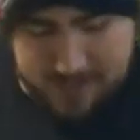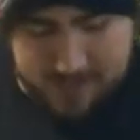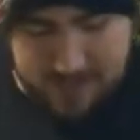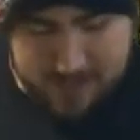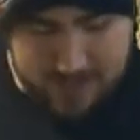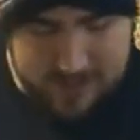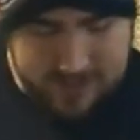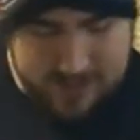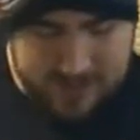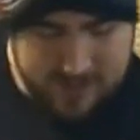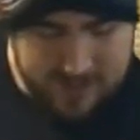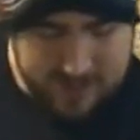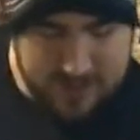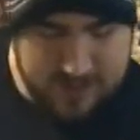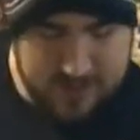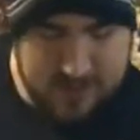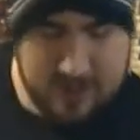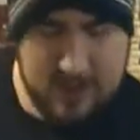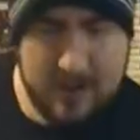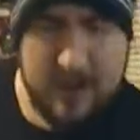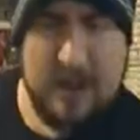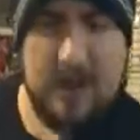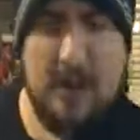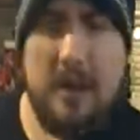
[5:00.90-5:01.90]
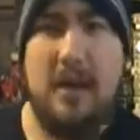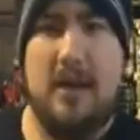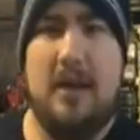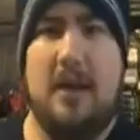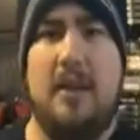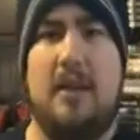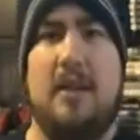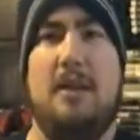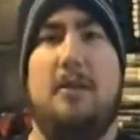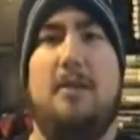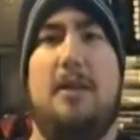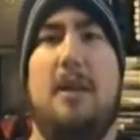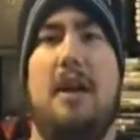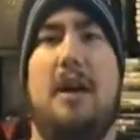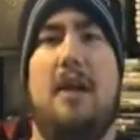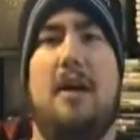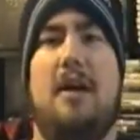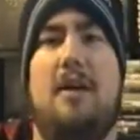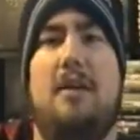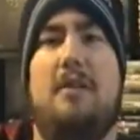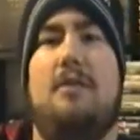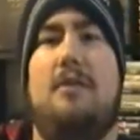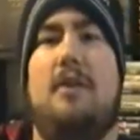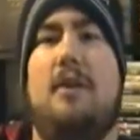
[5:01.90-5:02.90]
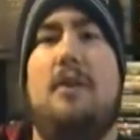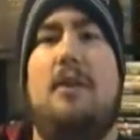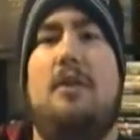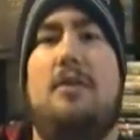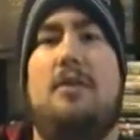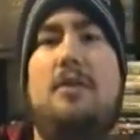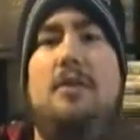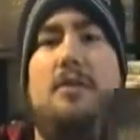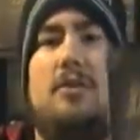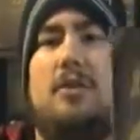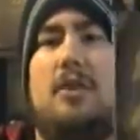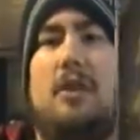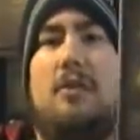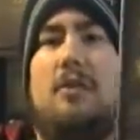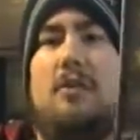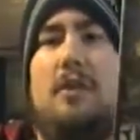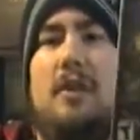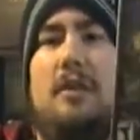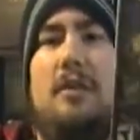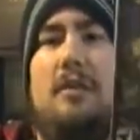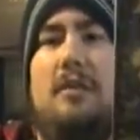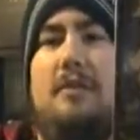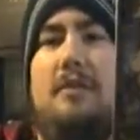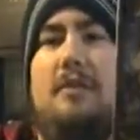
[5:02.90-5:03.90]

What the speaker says: Alright. Then we have Star Fox